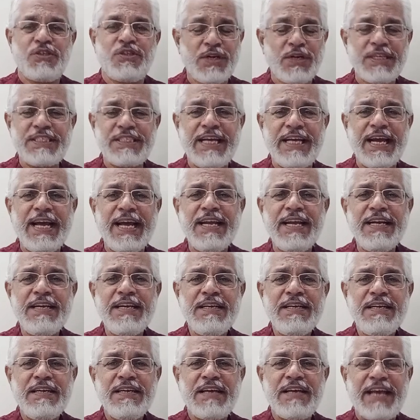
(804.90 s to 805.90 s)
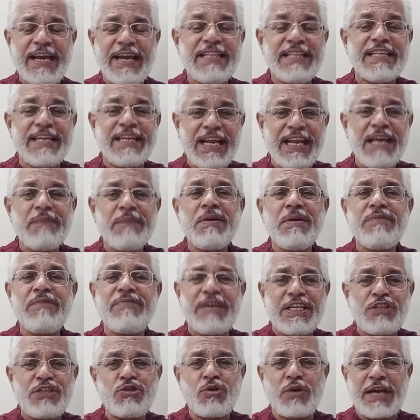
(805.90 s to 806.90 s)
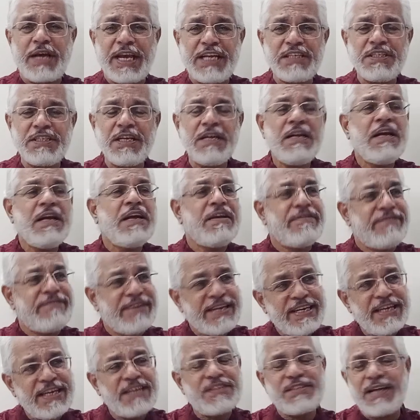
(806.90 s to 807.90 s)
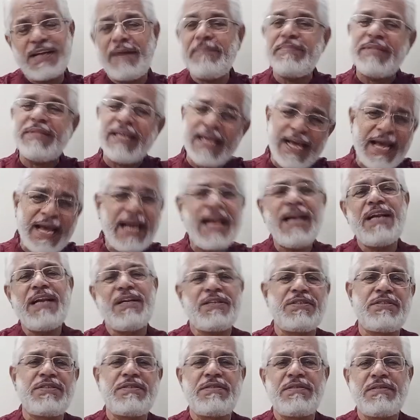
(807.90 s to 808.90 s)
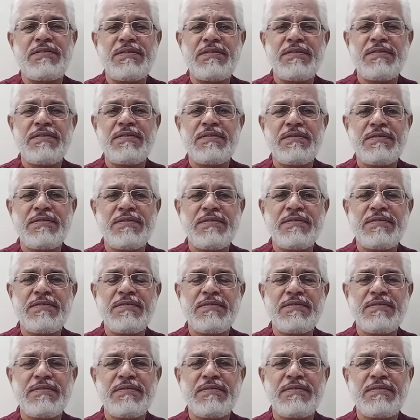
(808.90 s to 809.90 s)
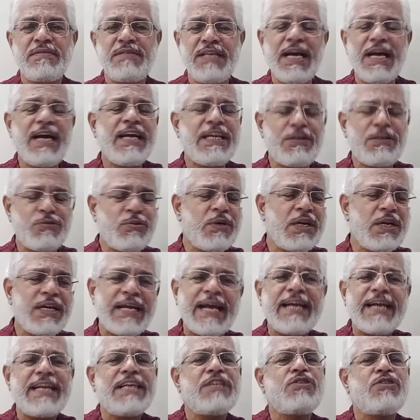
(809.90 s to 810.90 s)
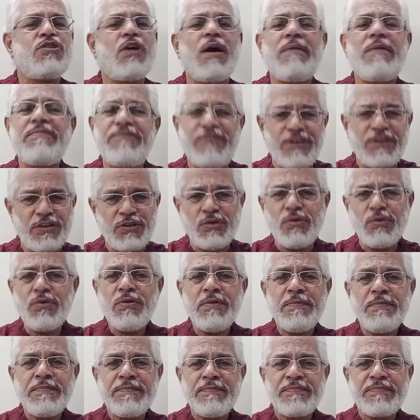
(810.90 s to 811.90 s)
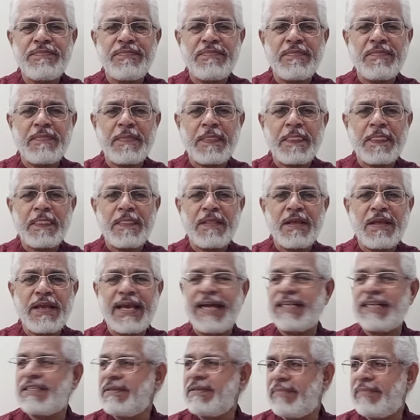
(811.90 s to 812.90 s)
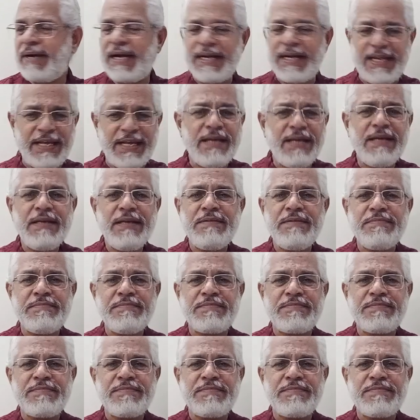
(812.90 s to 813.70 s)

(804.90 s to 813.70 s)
You understand? In the name of education, we did something else. Yeah, it will get a job for you, get some money,